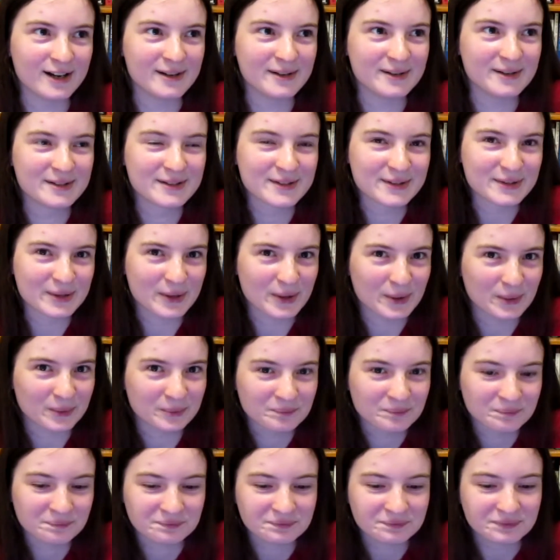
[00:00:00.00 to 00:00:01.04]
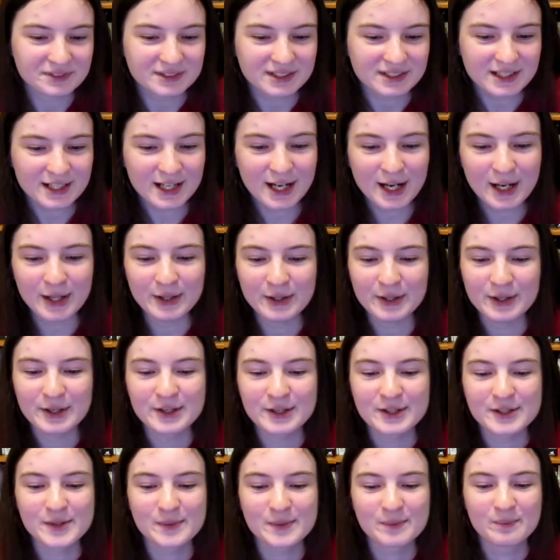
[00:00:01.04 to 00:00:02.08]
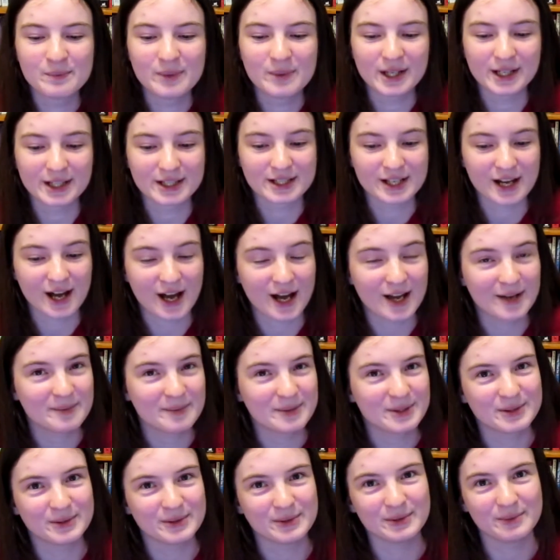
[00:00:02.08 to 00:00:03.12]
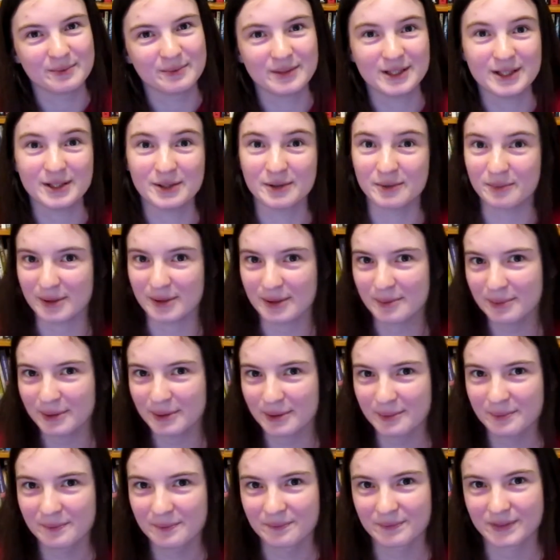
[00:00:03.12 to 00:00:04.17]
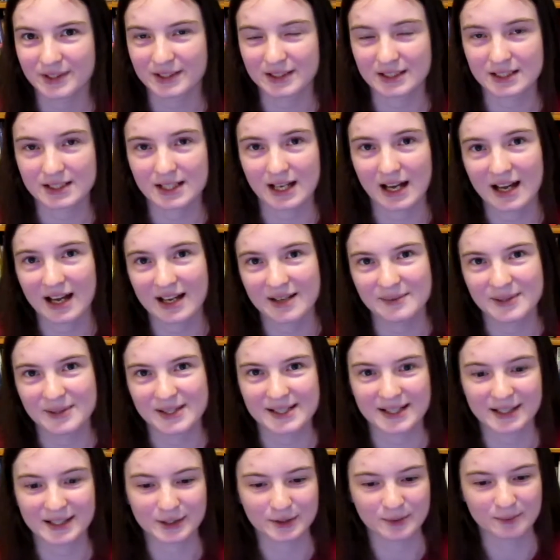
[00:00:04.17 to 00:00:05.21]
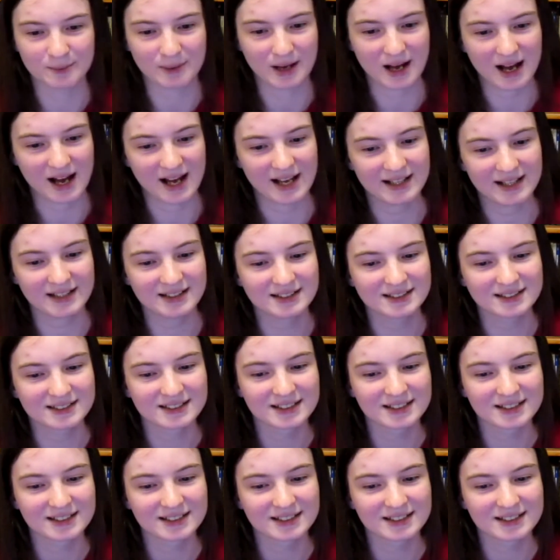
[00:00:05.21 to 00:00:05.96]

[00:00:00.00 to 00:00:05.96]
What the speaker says: So, there's been a time to meet new people and a time to say goodbye.